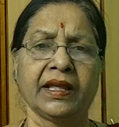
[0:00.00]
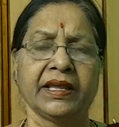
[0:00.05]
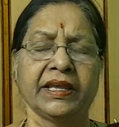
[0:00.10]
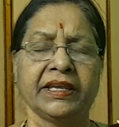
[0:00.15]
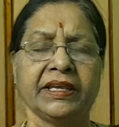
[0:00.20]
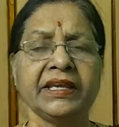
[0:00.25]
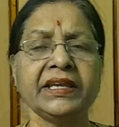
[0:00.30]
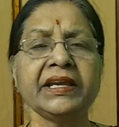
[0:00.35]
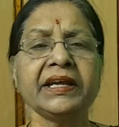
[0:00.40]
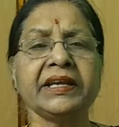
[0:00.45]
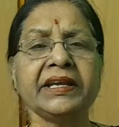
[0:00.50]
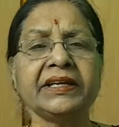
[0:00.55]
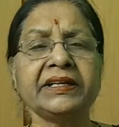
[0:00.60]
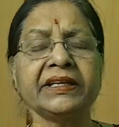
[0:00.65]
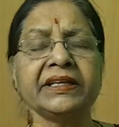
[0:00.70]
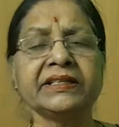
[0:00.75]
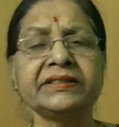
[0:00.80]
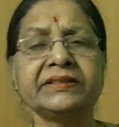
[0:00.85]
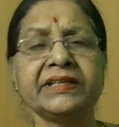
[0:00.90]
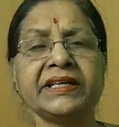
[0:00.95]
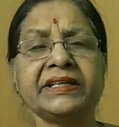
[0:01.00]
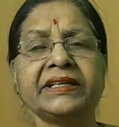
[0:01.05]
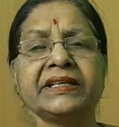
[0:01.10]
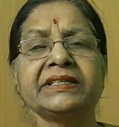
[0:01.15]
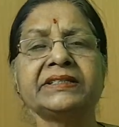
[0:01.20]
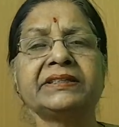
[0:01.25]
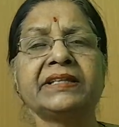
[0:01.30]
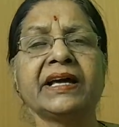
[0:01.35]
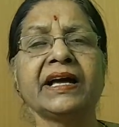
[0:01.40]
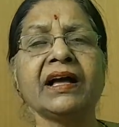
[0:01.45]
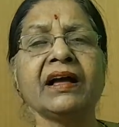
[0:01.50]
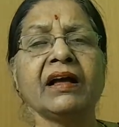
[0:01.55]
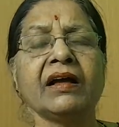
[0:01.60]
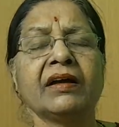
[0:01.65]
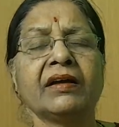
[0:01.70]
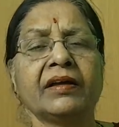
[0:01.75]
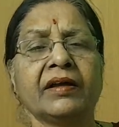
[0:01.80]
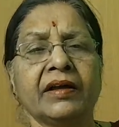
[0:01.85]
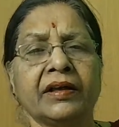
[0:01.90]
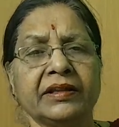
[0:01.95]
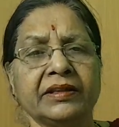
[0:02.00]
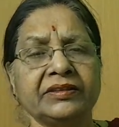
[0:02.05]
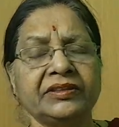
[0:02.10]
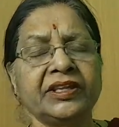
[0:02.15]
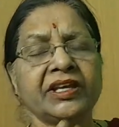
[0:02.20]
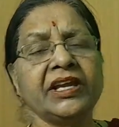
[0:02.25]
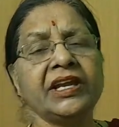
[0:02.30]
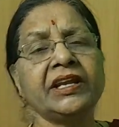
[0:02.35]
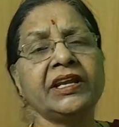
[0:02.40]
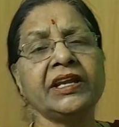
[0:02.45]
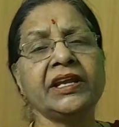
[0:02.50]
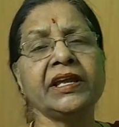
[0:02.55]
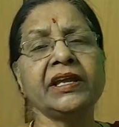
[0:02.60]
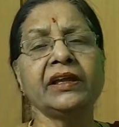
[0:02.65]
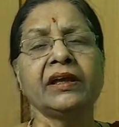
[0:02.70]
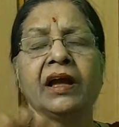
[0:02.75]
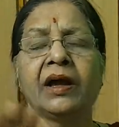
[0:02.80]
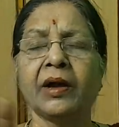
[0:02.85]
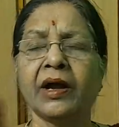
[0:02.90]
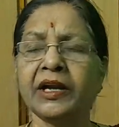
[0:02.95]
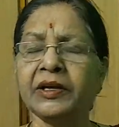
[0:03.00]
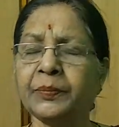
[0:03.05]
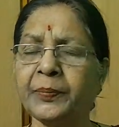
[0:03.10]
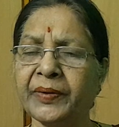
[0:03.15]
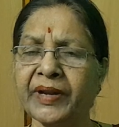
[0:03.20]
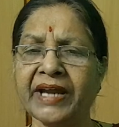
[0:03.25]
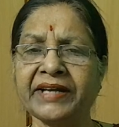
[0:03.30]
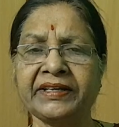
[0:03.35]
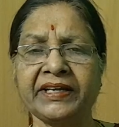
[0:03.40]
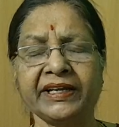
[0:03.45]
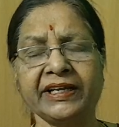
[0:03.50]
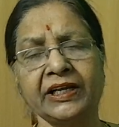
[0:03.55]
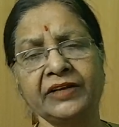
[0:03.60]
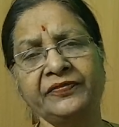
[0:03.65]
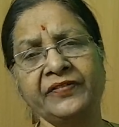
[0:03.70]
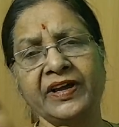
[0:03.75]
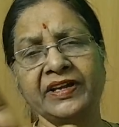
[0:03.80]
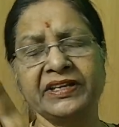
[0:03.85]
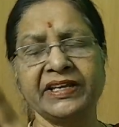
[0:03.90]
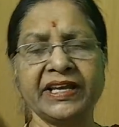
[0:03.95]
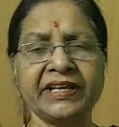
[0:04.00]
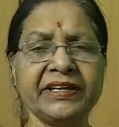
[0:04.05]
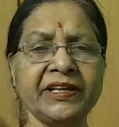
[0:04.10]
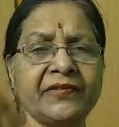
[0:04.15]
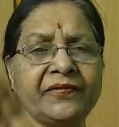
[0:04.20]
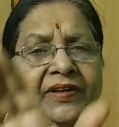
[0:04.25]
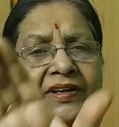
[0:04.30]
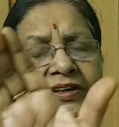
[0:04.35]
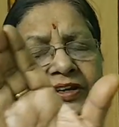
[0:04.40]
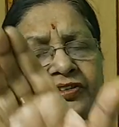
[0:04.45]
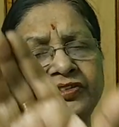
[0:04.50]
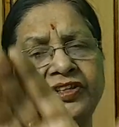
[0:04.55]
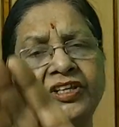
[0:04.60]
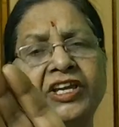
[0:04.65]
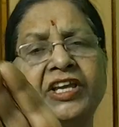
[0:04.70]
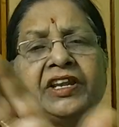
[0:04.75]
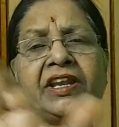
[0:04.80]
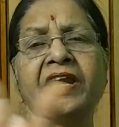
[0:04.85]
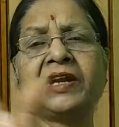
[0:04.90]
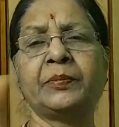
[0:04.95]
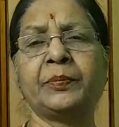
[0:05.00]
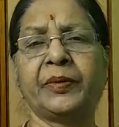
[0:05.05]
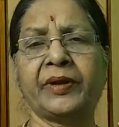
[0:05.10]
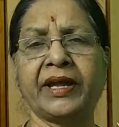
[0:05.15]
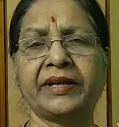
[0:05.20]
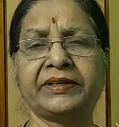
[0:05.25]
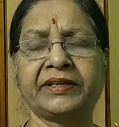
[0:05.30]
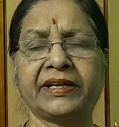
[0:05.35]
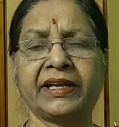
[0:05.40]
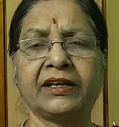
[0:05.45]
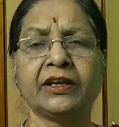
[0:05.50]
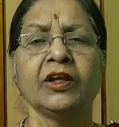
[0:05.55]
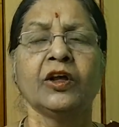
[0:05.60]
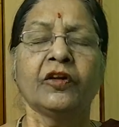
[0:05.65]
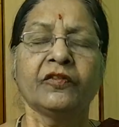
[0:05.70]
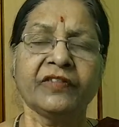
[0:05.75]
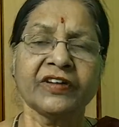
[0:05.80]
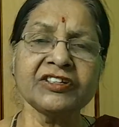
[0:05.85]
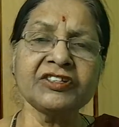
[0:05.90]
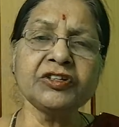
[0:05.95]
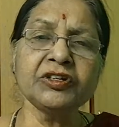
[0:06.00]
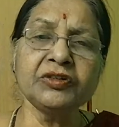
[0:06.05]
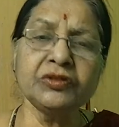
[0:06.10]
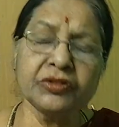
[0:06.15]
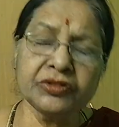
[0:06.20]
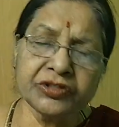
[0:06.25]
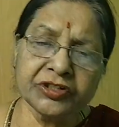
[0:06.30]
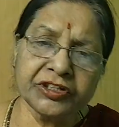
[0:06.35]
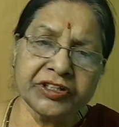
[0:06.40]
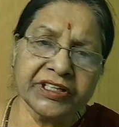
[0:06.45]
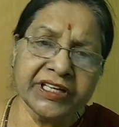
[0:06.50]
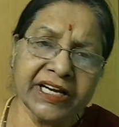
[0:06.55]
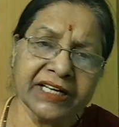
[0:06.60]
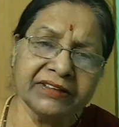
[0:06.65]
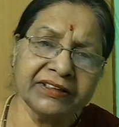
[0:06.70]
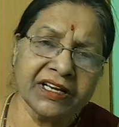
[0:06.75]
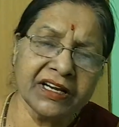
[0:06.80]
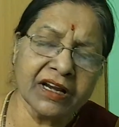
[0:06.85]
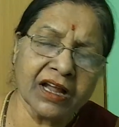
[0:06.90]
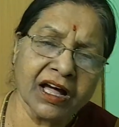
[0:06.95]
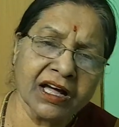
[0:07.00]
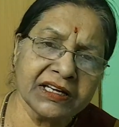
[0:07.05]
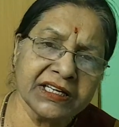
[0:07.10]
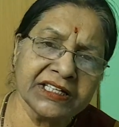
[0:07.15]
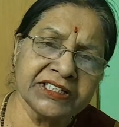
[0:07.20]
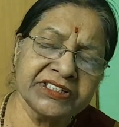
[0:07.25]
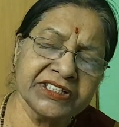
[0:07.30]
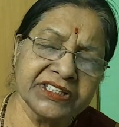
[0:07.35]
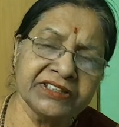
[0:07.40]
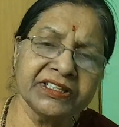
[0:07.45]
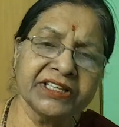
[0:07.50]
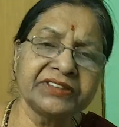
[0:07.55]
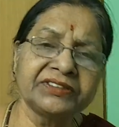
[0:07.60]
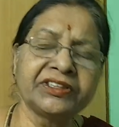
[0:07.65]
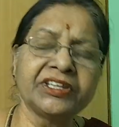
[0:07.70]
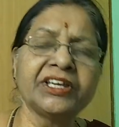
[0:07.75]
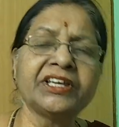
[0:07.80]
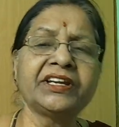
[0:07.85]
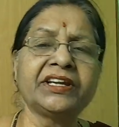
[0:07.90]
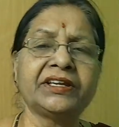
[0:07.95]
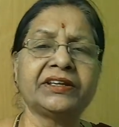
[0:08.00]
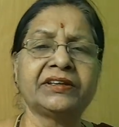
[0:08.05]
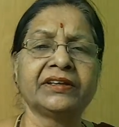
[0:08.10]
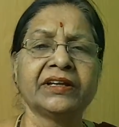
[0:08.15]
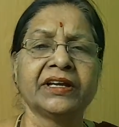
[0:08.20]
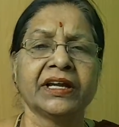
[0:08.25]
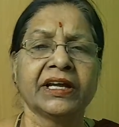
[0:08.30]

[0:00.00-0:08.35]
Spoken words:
Here it is, that is the theory and practical. For any work, theory and practical. First you should get the knowledge in the theory,